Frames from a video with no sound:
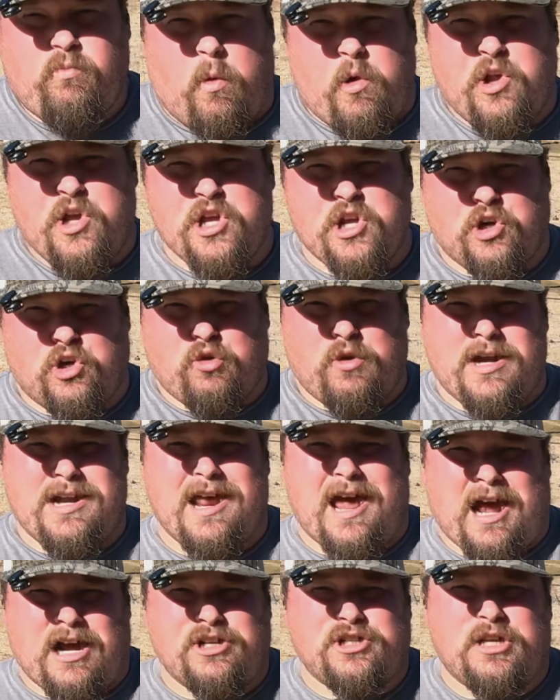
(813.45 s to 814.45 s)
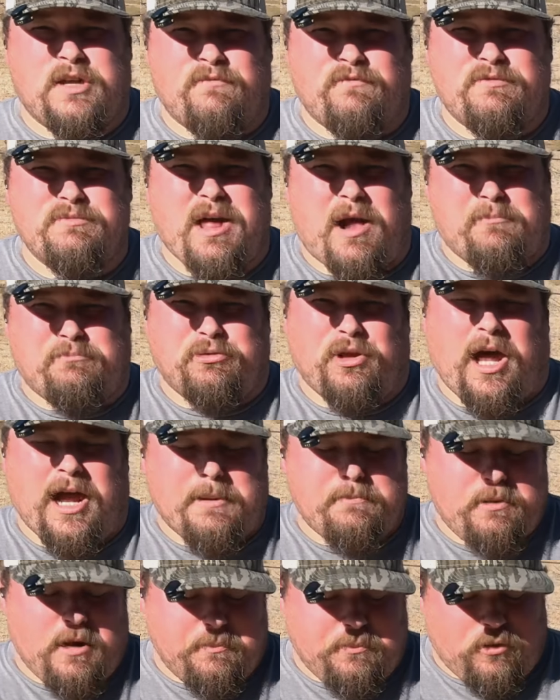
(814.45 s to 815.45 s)
You get a great accent from that
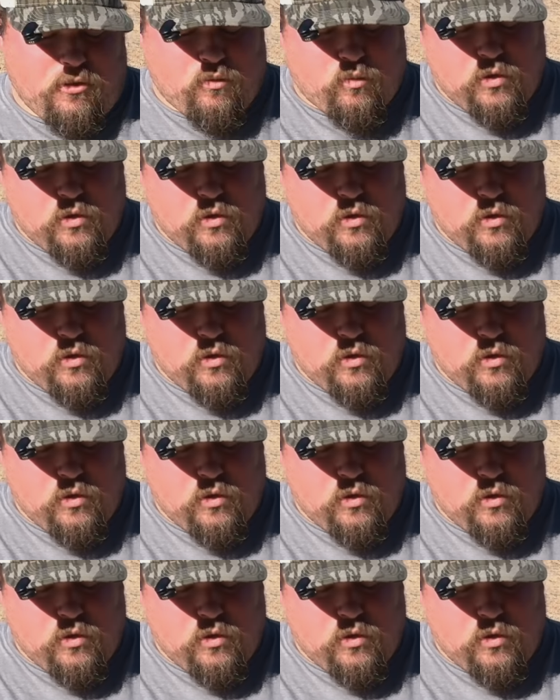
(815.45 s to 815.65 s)
black pepper,